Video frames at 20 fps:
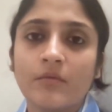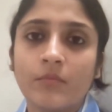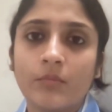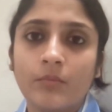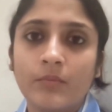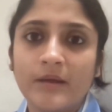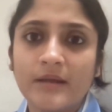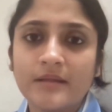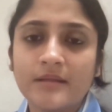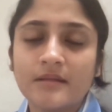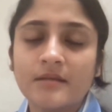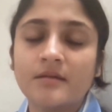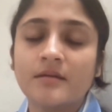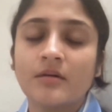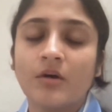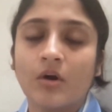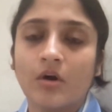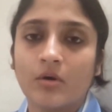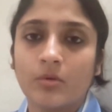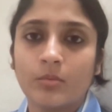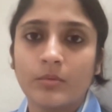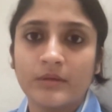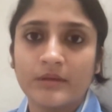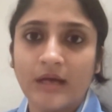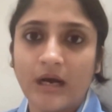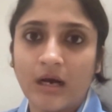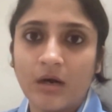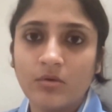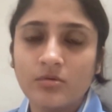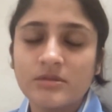with or
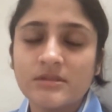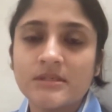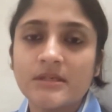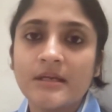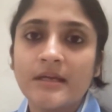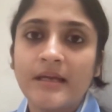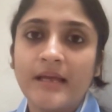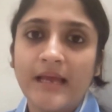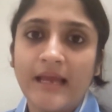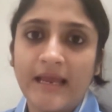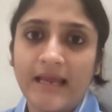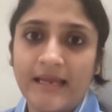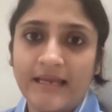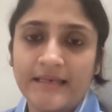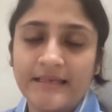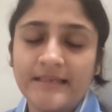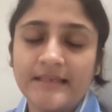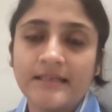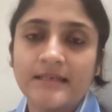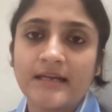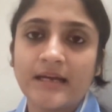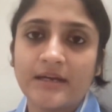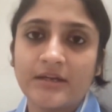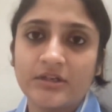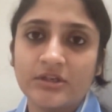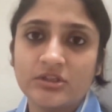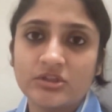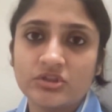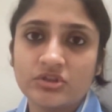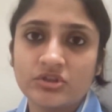without any
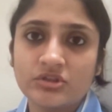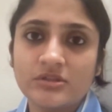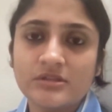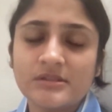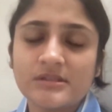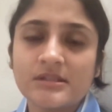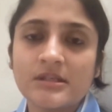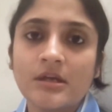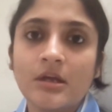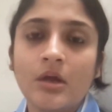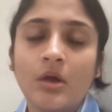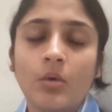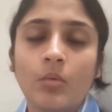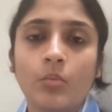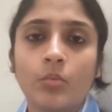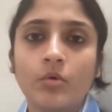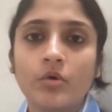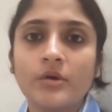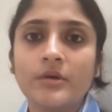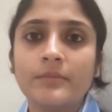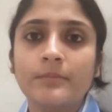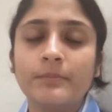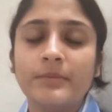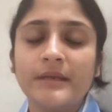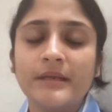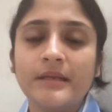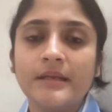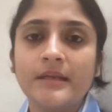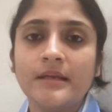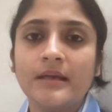conditions would
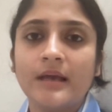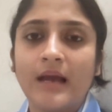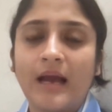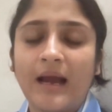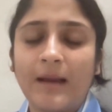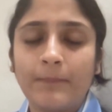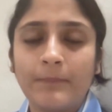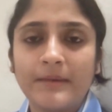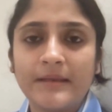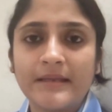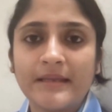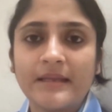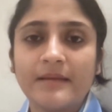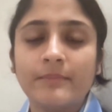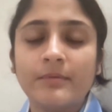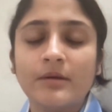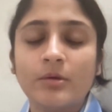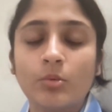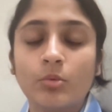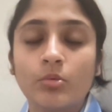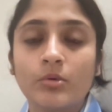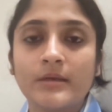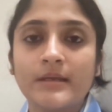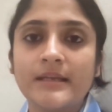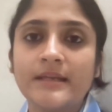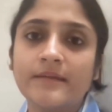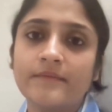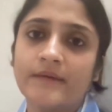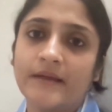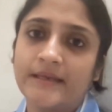be applicable
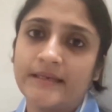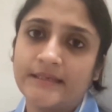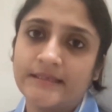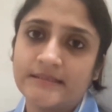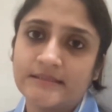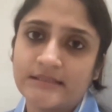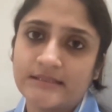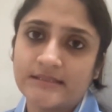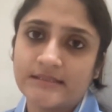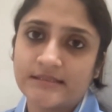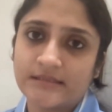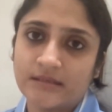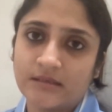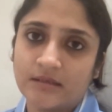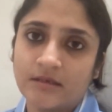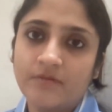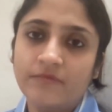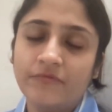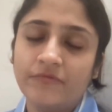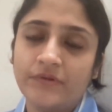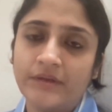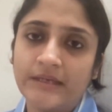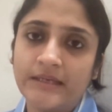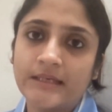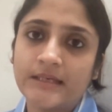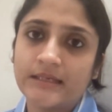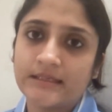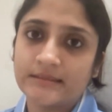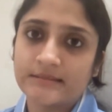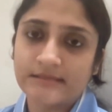only when it is a free
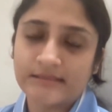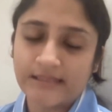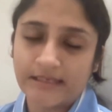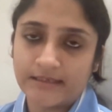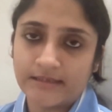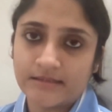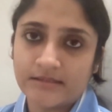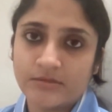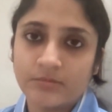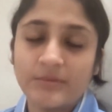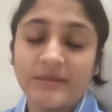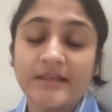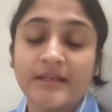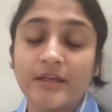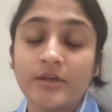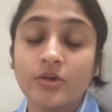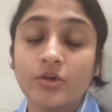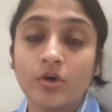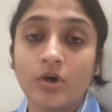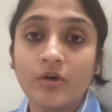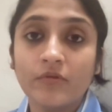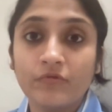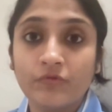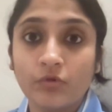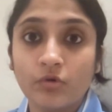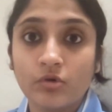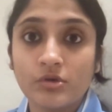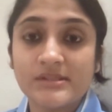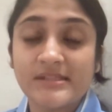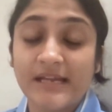consent. We cannot
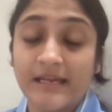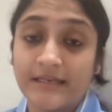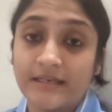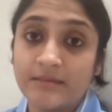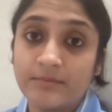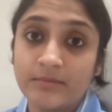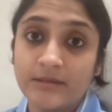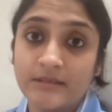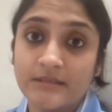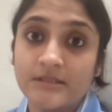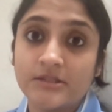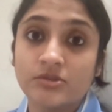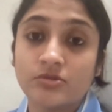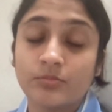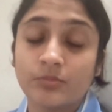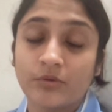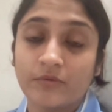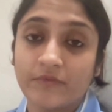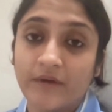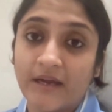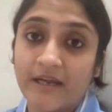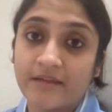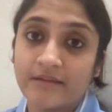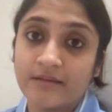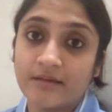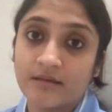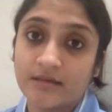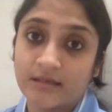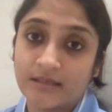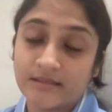force anybody to provide
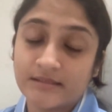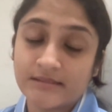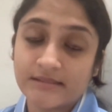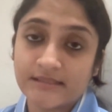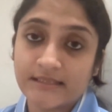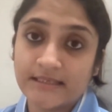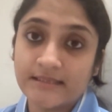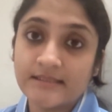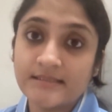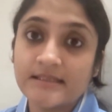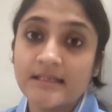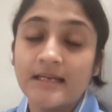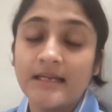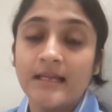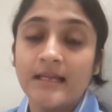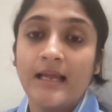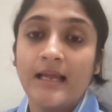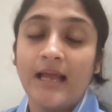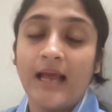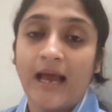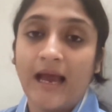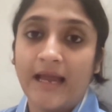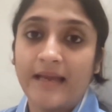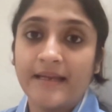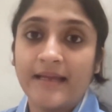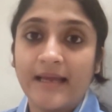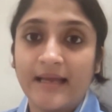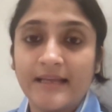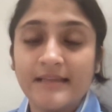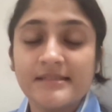their consent,
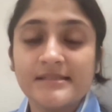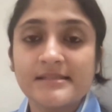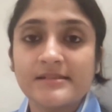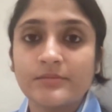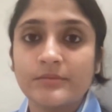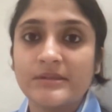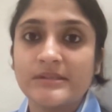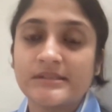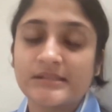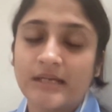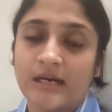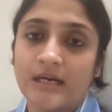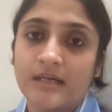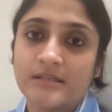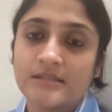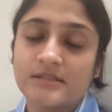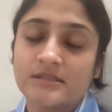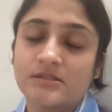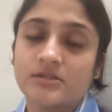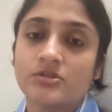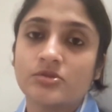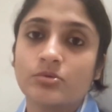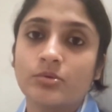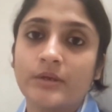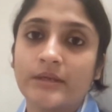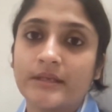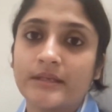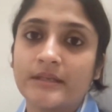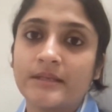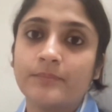and hence we start
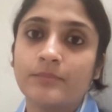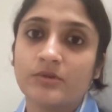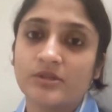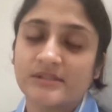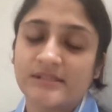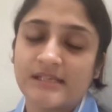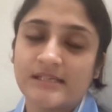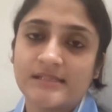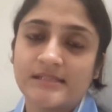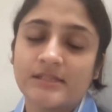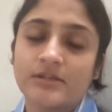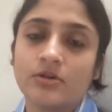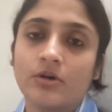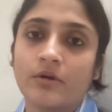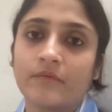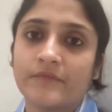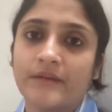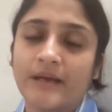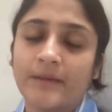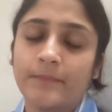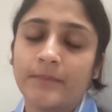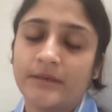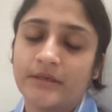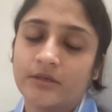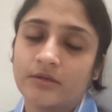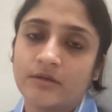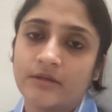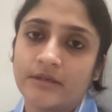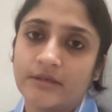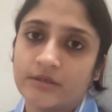doing the processing of that
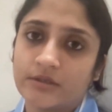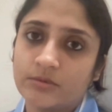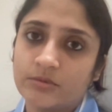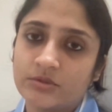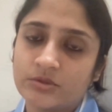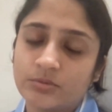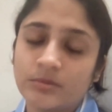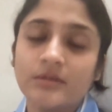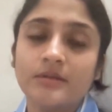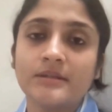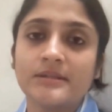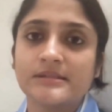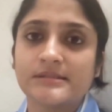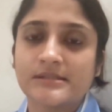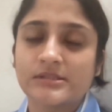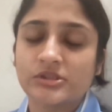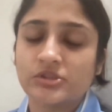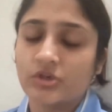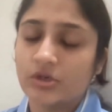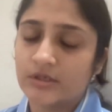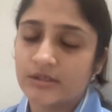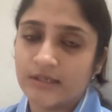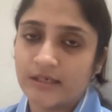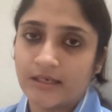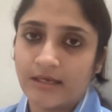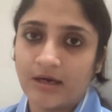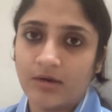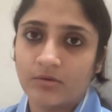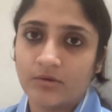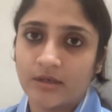particular individual. This is not
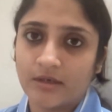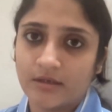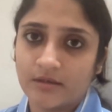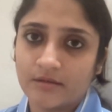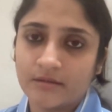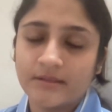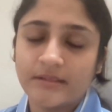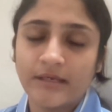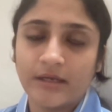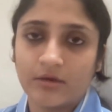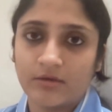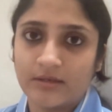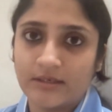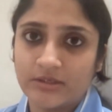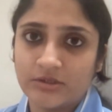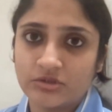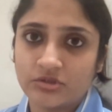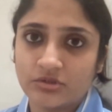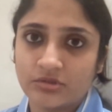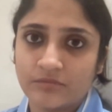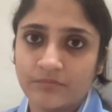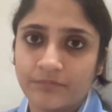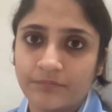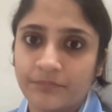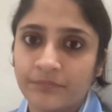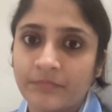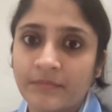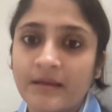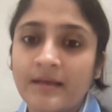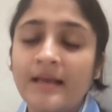allowed under the regulation.
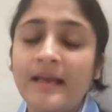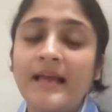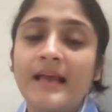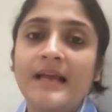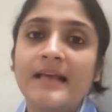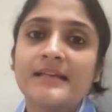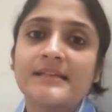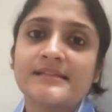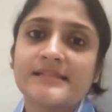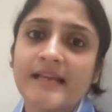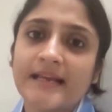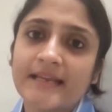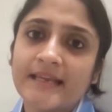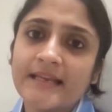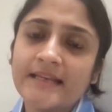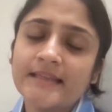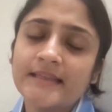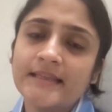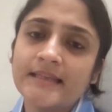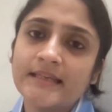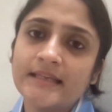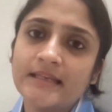Second